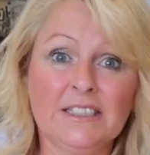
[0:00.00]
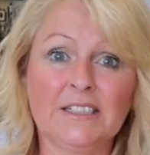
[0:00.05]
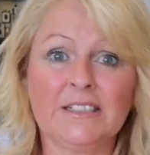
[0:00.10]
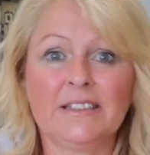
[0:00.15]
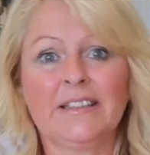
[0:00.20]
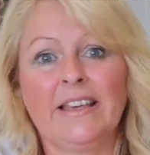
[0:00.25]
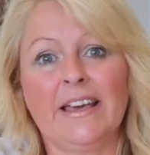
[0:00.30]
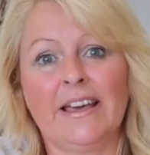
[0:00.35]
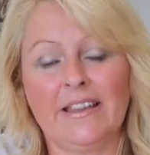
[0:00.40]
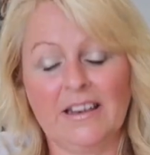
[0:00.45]

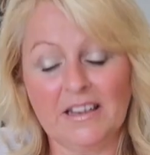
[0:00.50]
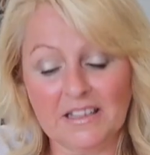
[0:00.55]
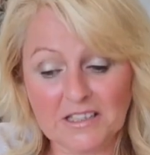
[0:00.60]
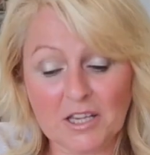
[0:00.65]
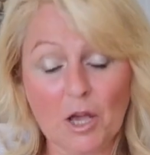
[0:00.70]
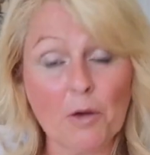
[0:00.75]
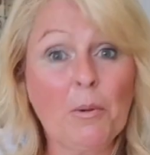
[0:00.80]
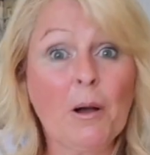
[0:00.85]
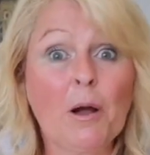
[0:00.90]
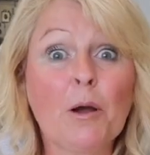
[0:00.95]
yeah, let's
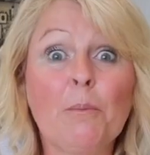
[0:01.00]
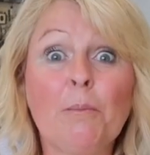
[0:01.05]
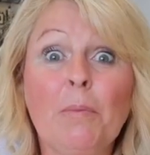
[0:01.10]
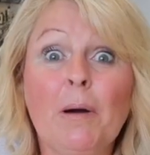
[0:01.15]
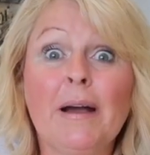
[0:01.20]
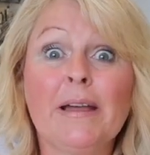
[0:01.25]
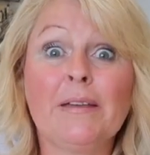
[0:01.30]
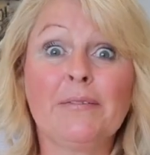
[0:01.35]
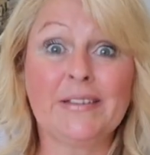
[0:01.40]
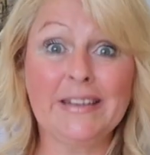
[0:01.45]
hope I can
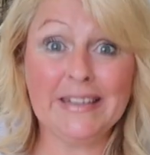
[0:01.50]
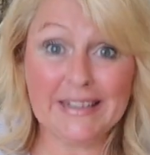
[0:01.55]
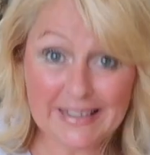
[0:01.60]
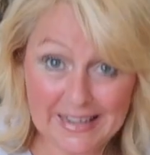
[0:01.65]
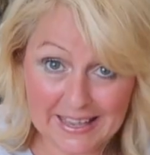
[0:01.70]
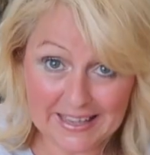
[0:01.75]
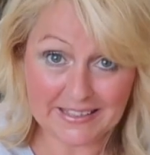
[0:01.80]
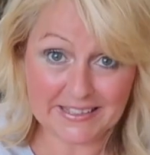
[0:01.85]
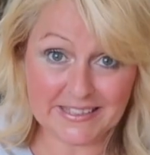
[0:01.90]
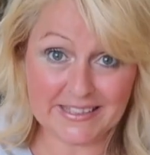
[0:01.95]
buy even
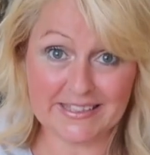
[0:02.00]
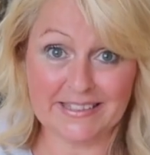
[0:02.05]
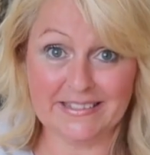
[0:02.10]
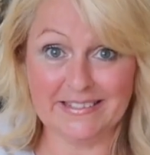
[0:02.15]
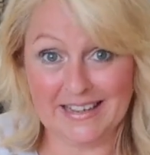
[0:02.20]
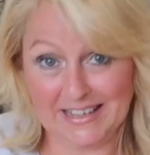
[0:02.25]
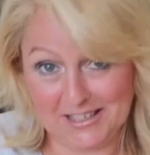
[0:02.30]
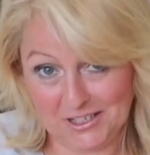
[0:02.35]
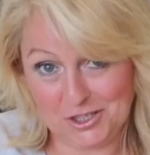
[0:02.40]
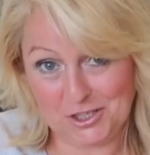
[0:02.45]
less
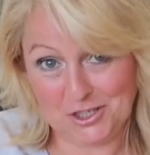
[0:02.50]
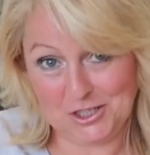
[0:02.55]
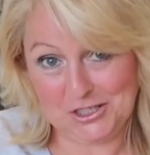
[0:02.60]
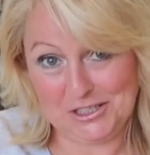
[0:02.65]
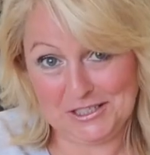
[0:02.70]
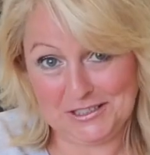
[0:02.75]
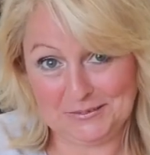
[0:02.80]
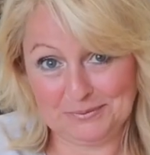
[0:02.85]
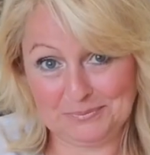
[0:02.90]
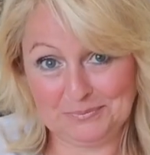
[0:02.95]
next
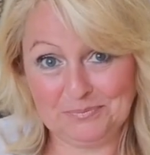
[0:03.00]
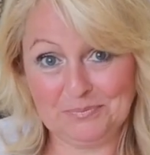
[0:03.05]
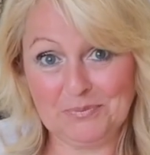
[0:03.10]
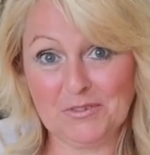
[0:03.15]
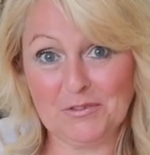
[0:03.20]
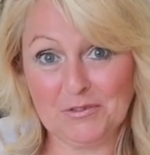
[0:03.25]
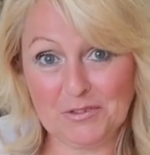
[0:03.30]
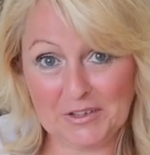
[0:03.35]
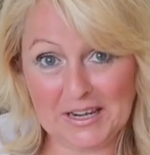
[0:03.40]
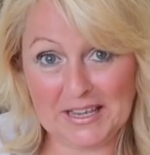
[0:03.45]
year
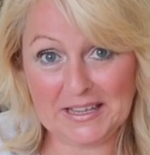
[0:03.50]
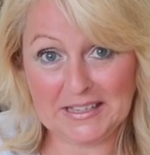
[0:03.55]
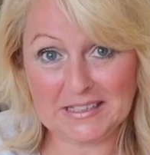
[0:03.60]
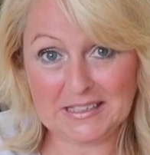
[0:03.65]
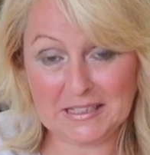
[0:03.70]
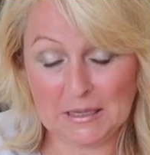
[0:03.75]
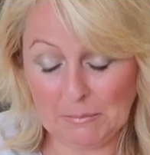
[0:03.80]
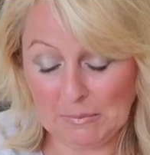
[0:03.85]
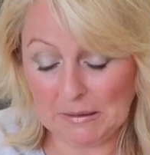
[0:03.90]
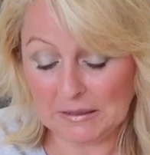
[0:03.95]
for next
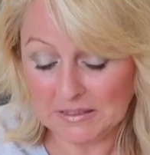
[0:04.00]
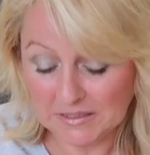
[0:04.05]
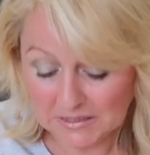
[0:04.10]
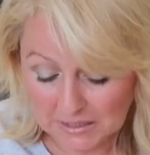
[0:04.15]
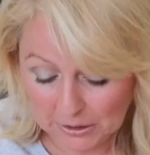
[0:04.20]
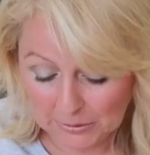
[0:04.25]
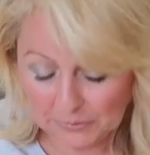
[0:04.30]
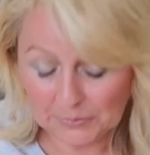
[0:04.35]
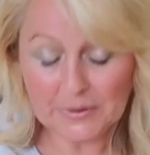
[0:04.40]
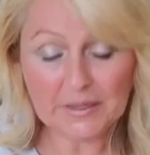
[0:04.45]
summer.
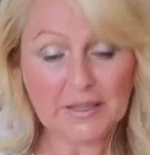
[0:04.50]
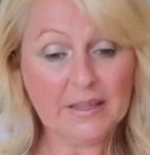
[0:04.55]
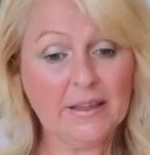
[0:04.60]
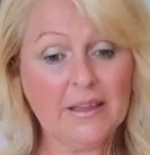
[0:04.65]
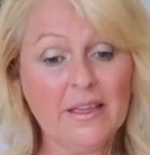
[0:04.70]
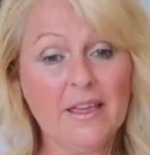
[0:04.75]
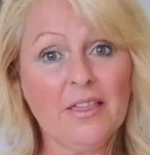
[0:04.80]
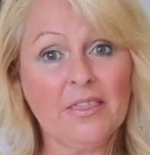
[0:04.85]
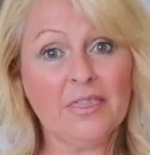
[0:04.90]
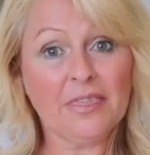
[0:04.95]
So
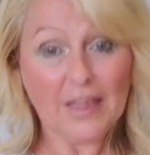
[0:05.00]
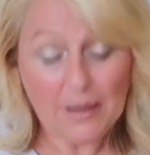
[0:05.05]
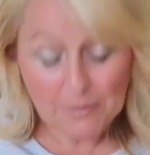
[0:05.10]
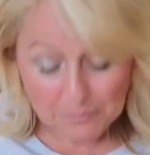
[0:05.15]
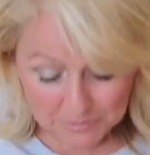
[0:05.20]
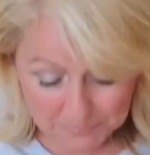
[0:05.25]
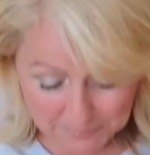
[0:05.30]
they were the